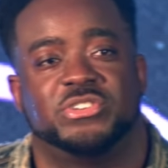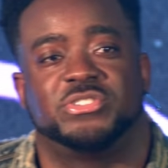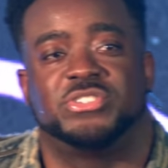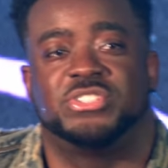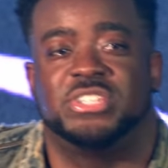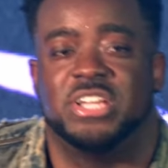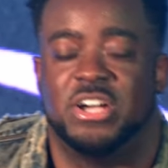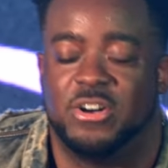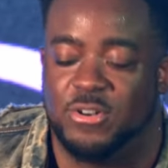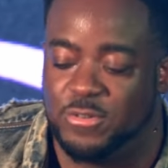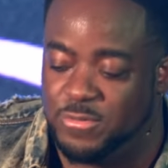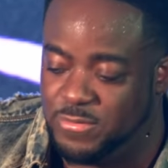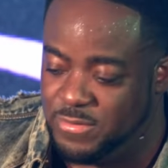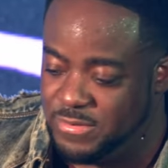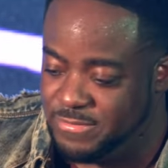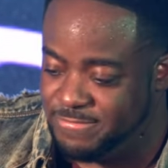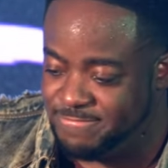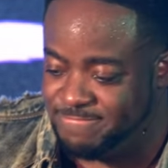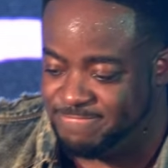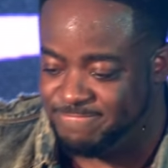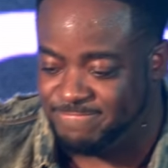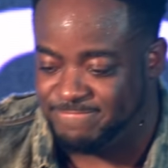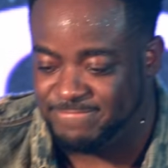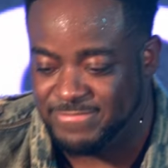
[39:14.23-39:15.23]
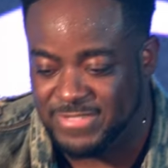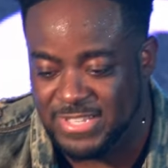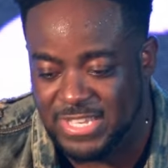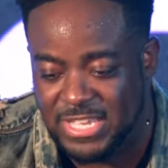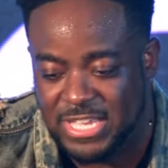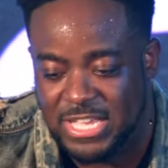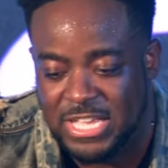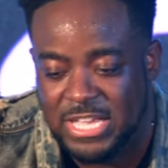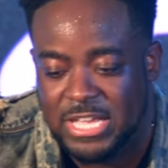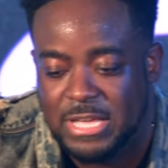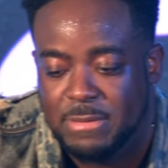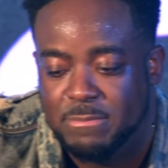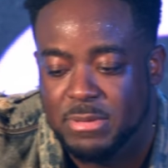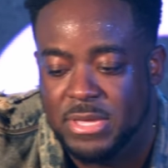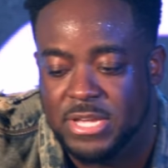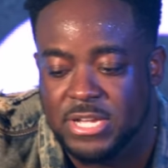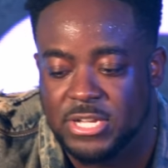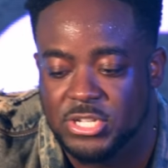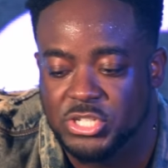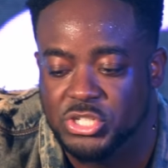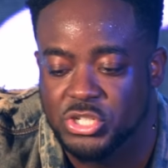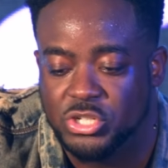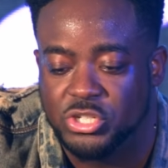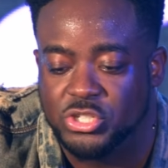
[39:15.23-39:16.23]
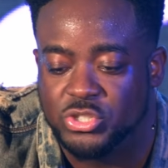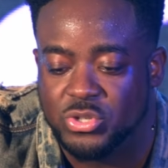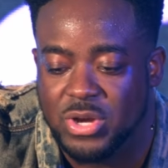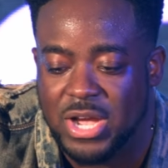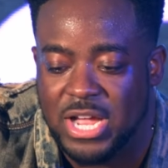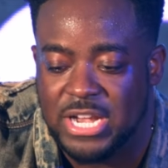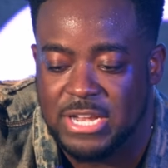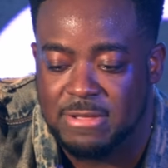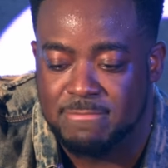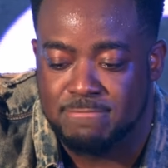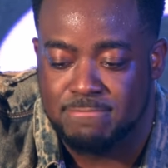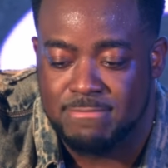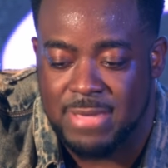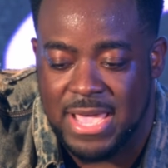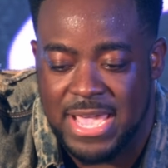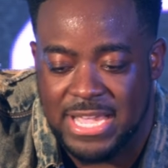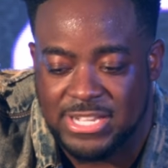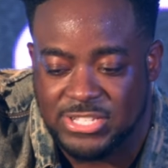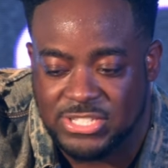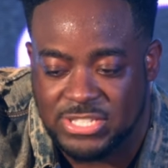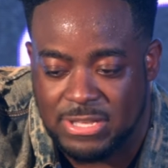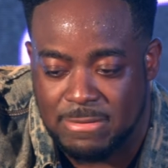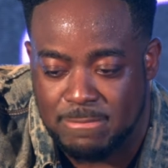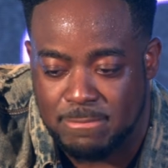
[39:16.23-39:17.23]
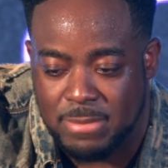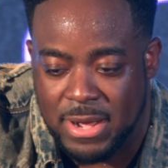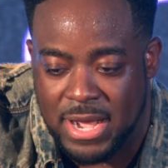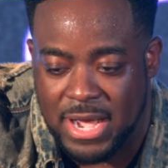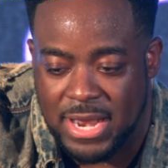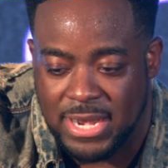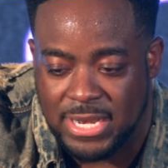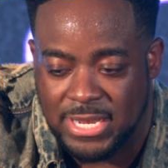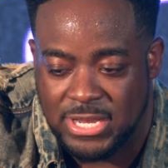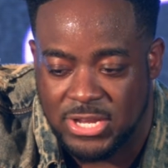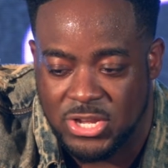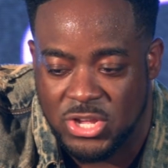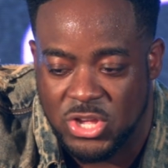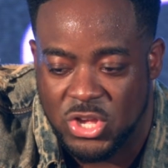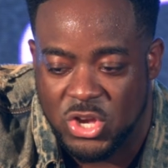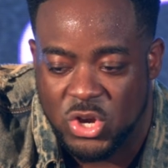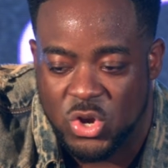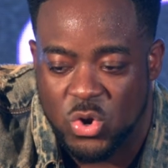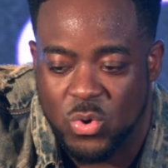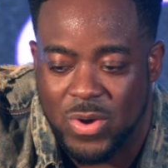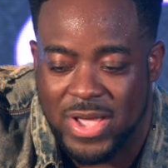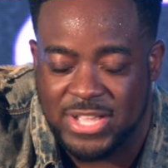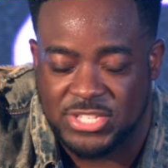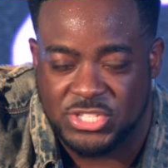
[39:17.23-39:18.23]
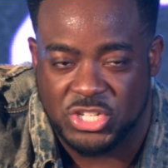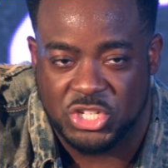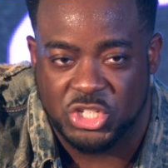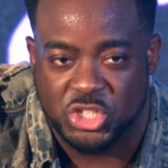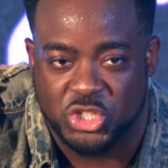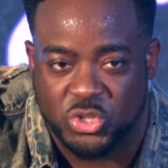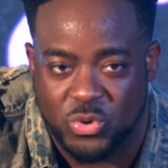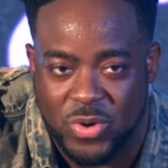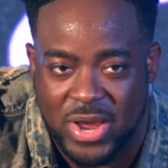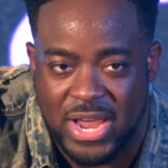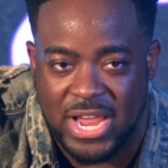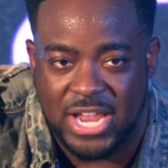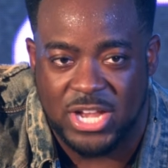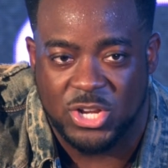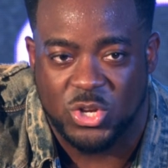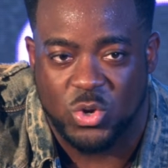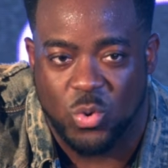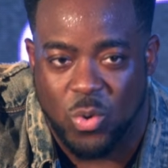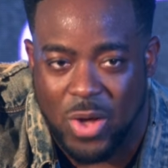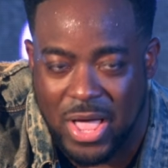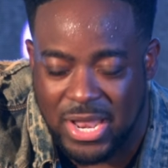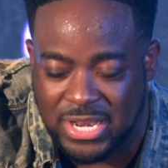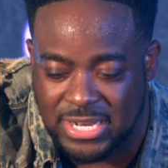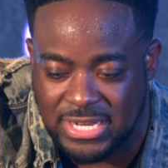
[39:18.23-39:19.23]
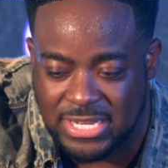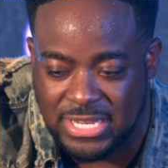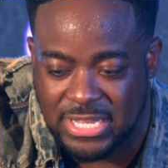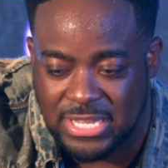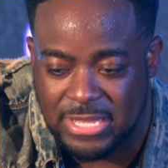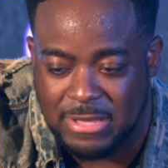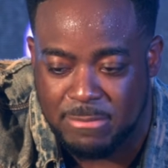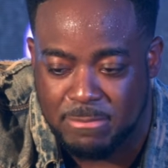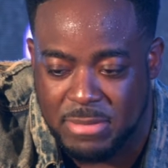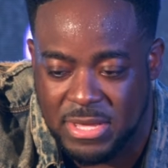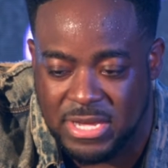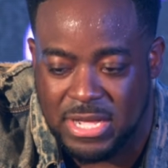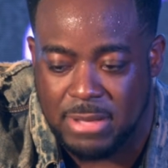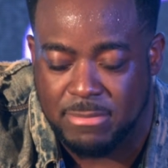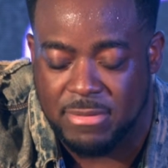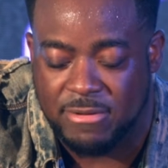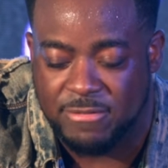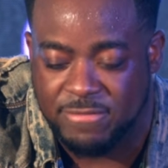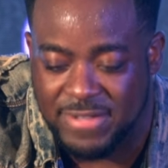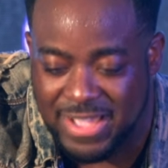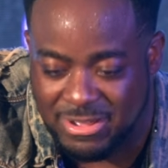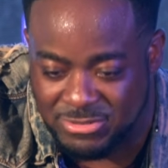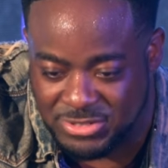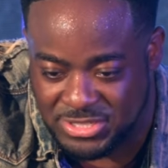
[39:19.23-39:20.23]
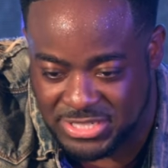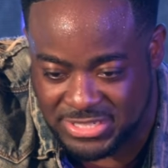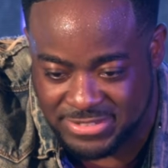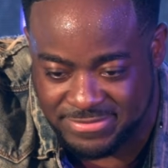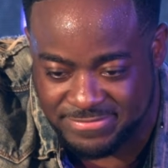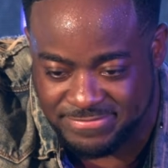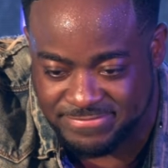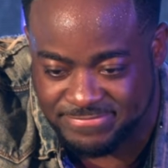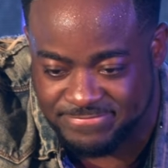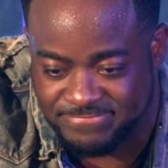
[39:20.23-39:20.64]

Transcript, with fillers: yourself because you're trying to make somebody who has a drain quality become a fountain.